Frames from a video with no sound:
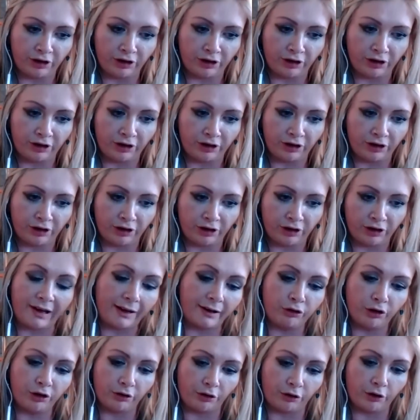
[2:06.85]
which was set
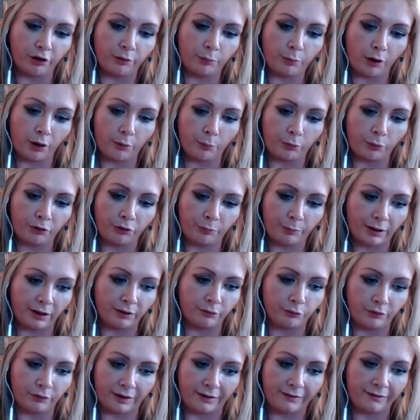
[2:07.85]
into another
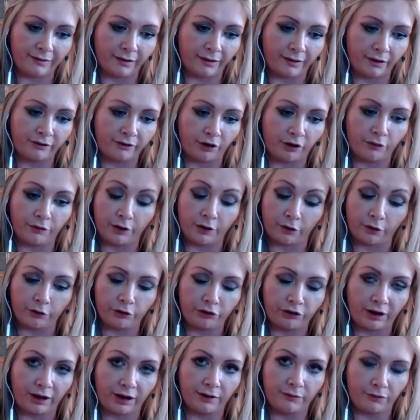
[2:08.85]
purpose-built recess on the
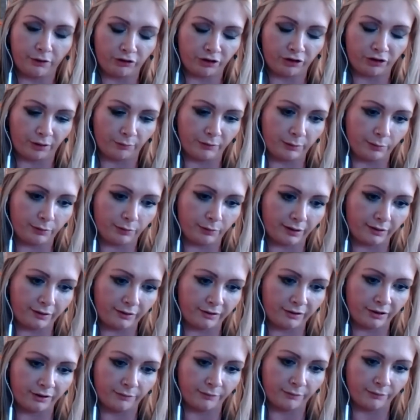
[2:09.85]
other side of the chimney
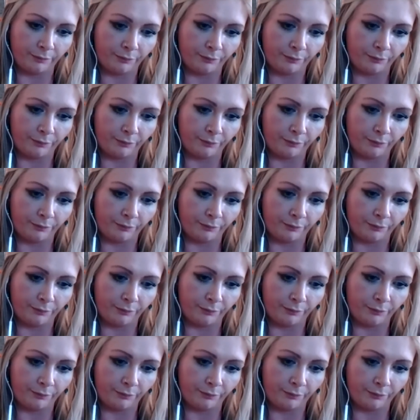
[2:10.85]
breast.